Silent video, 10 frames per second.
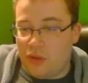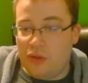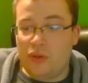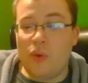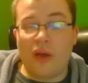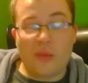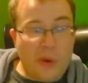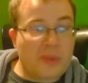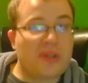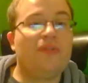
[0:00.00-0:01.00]
Two other
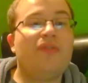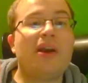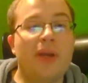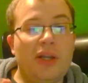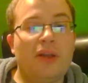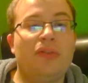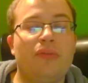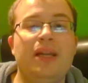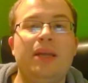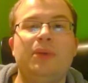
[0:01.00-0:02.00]
moments of very good
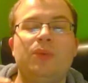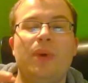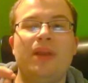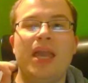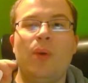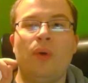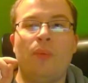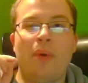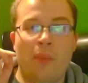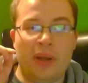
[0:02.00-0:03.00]
3D was when they
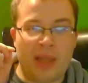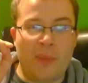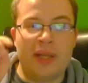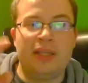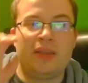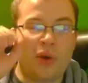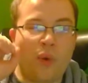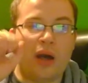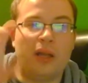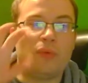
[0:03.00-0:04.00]
went into the
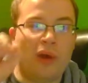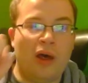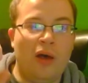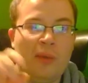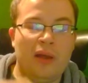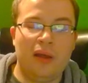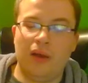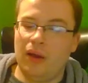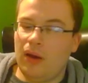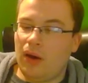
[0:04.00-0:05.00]
quantum realm.
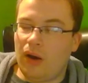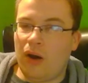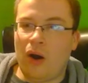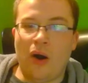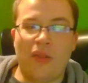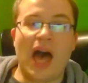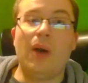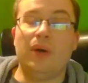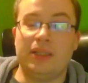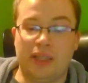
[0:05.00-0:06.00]
Oh,
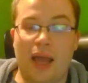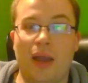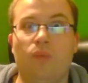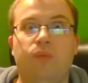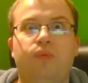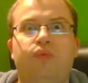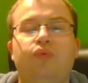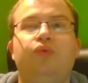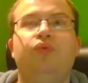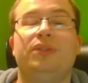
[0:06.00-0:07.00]
that was like,
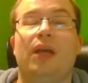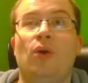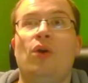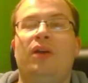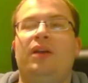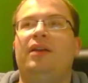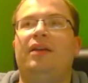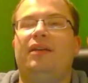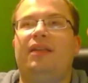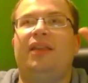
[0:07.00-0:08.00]
it's
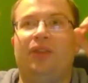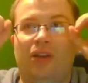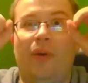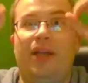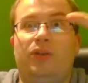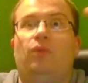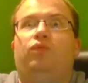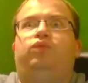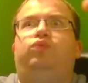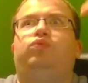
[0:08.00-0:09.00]
like they're going into, like,
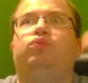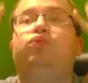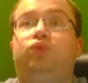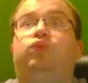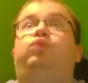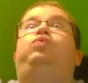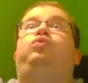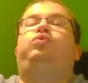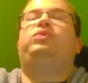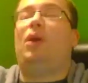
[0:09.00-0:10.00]

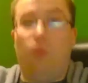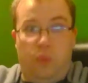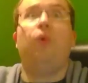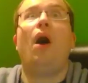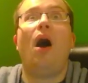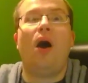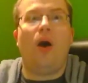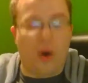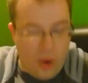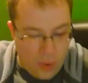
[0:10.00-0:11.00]
it's like,
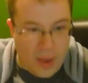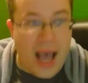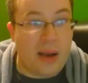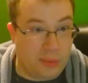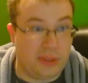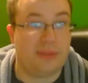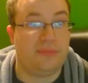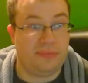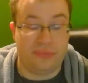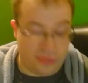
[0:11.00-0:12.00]
whoa, that was
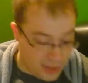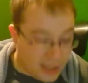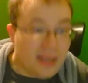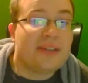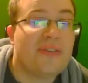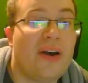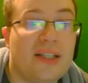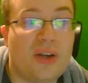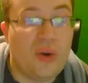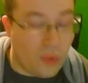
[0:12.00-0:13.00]

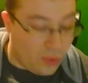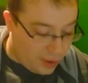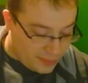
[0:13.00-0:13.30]
fucking cool.